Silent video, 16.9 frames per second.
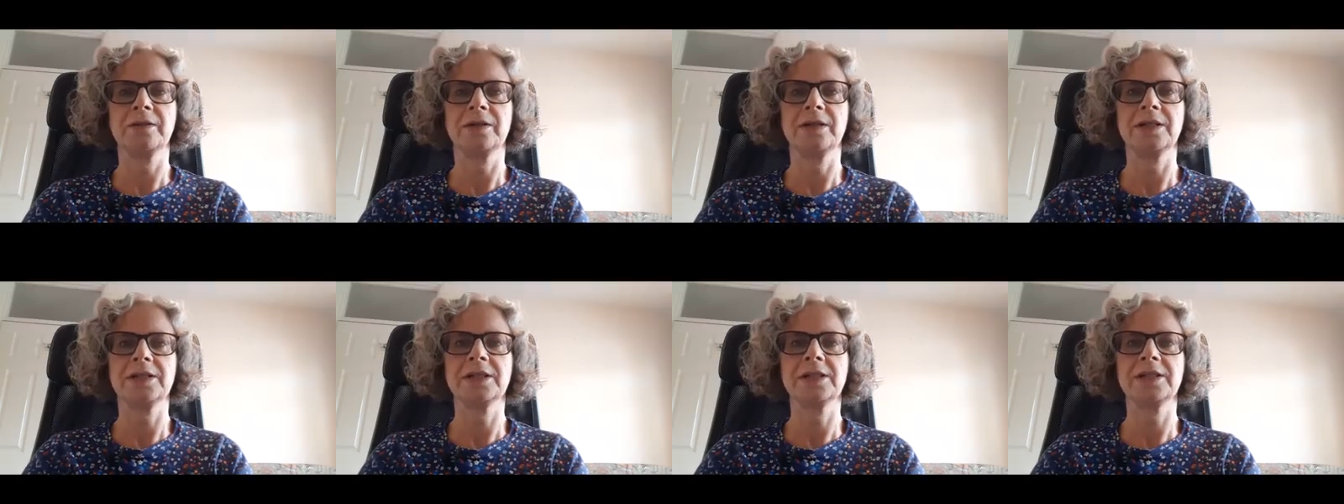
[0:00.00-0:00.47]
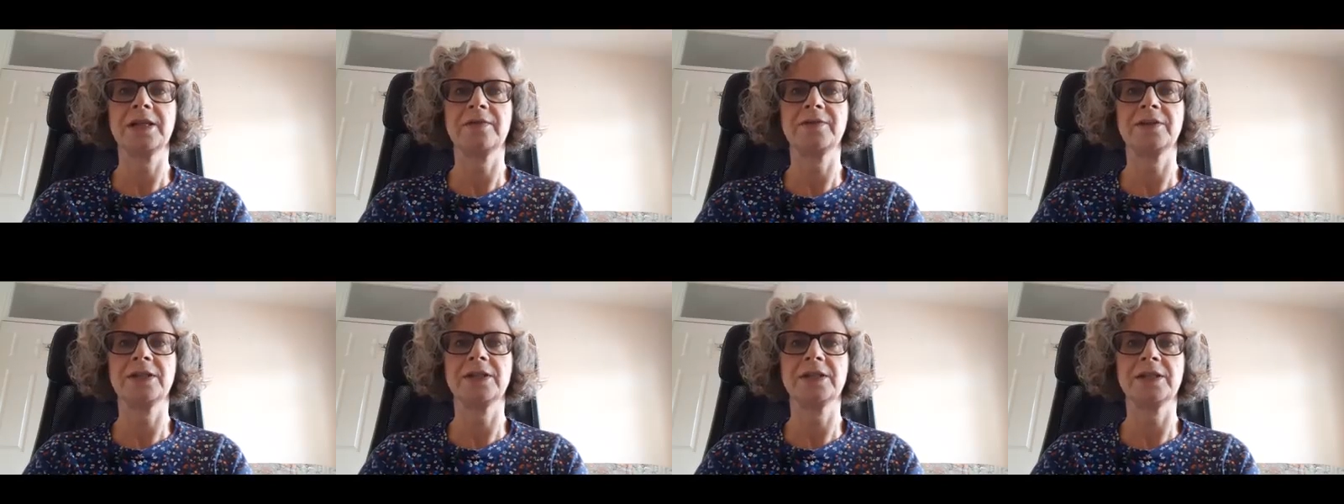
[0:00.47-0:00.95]
is The
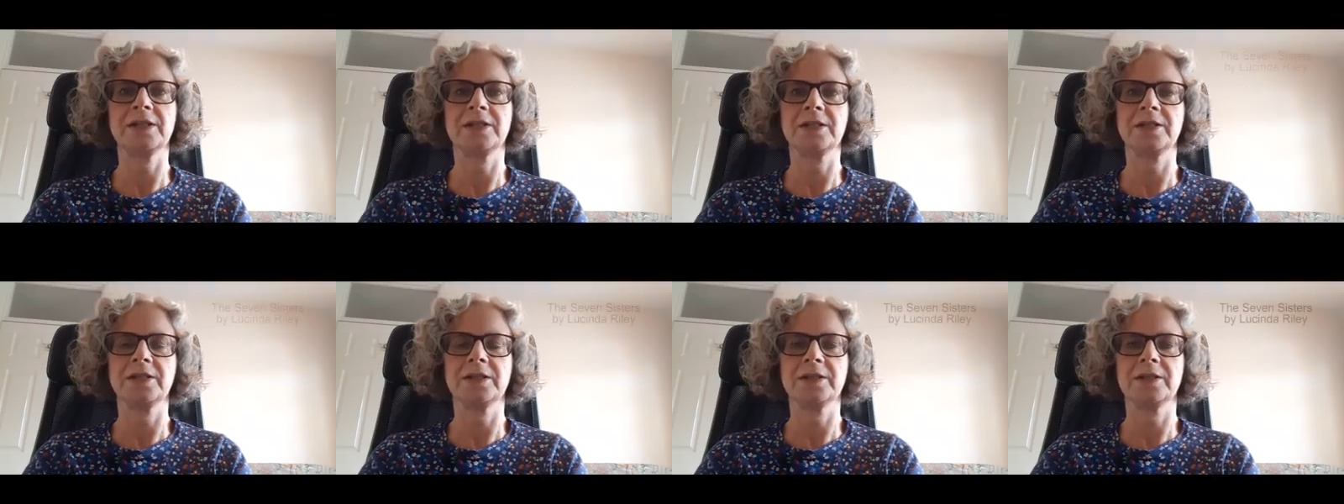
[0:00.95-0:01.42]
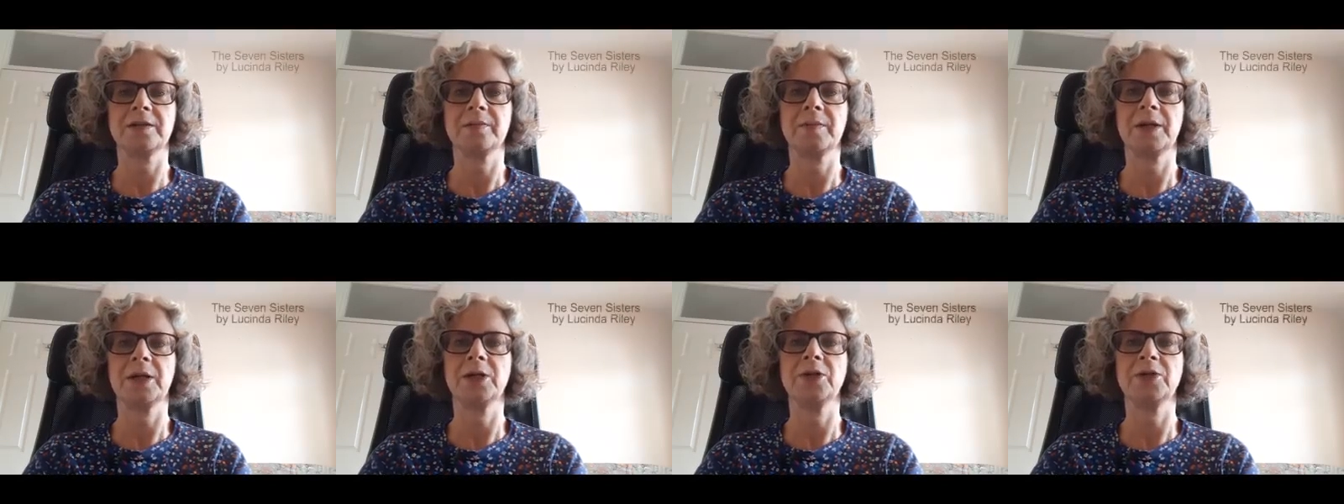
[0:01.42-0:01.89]
Seven Sisters
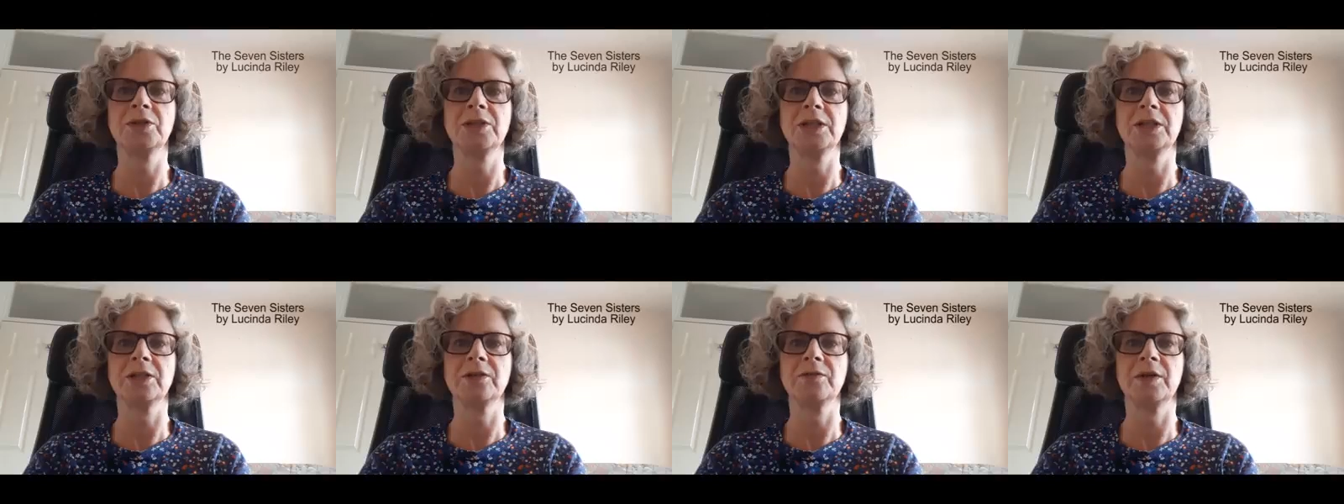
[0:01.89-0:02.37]
by Lucinda